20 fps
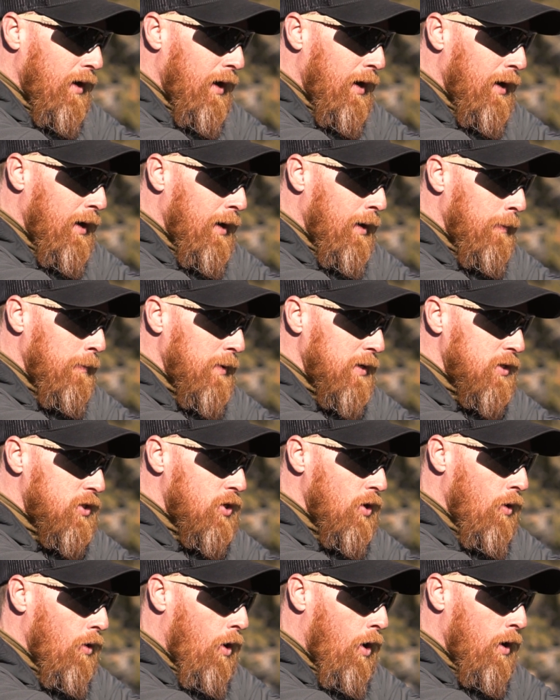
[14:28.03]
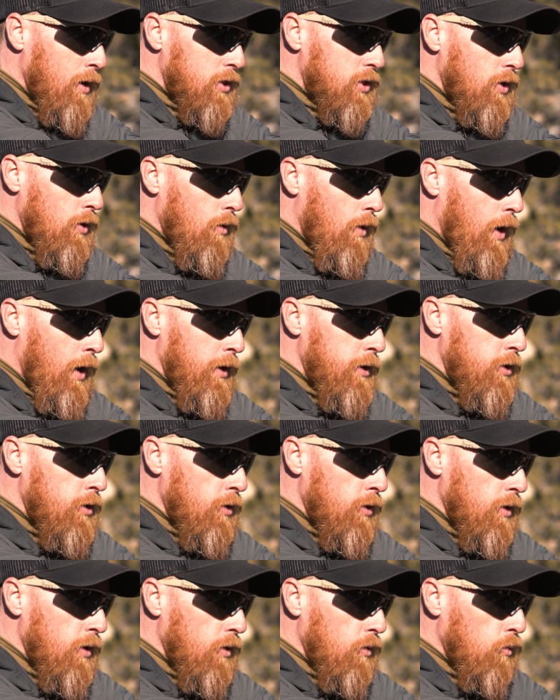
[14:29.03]
Um, so also
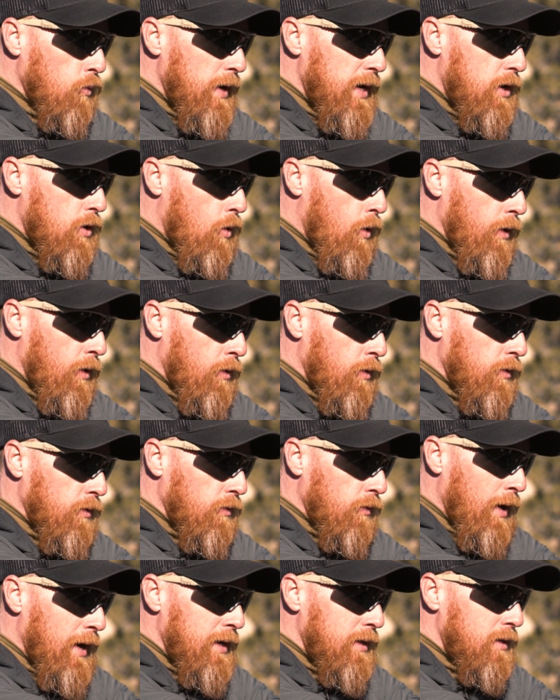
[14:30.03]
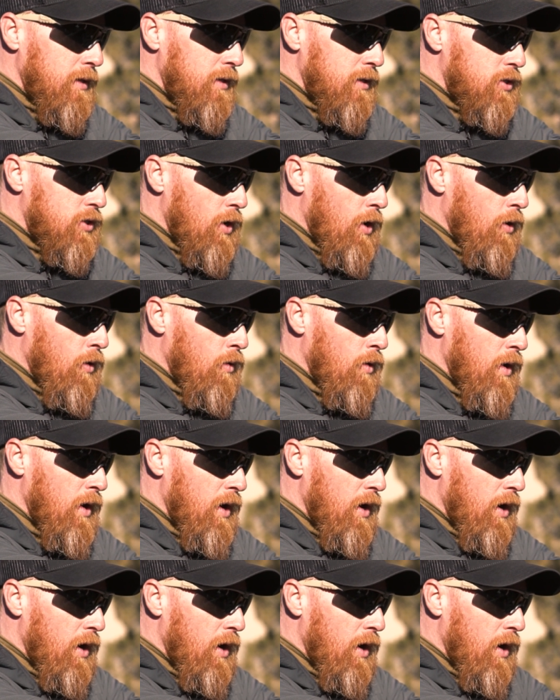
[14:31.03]
under recoil, right? So.